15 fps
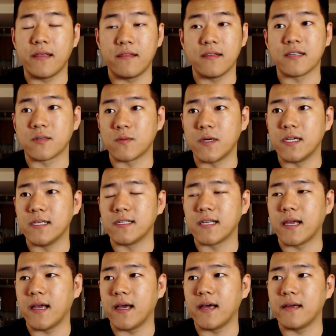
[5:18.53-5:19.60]
this was
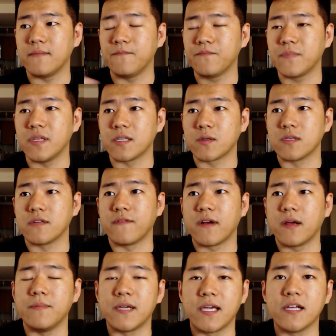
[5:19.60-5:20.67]
a
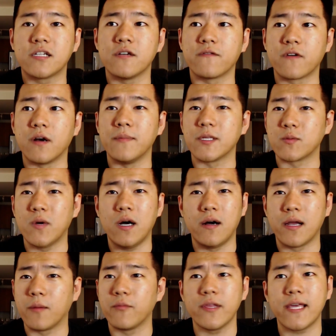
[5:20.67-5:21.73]
very big issue for him as
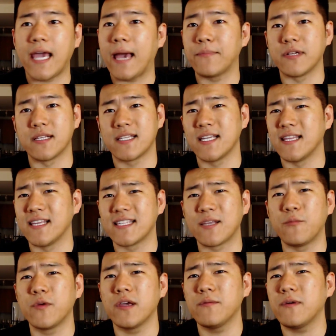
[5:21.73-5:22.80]
well, and I'm really happy to see this.
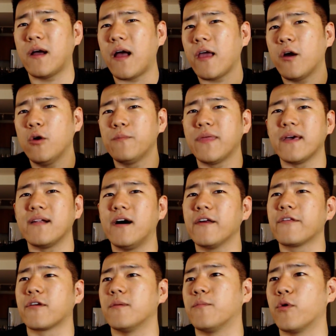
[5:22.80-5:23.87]
And I hope that
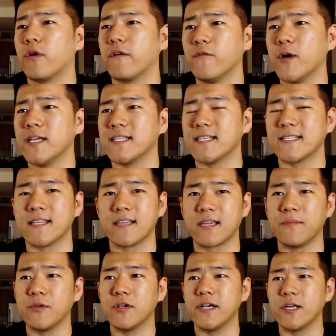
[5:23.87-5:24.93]
other important voices in the
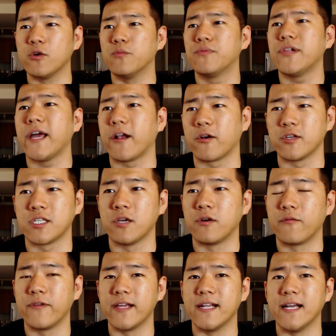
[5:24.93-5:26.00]
community who play Hearthstone
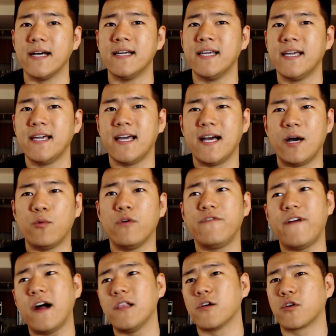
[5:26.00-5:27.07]
Arena will
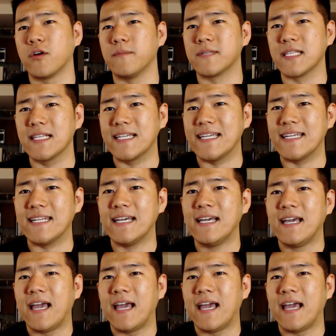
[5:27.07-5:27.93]
follow Crypt's lead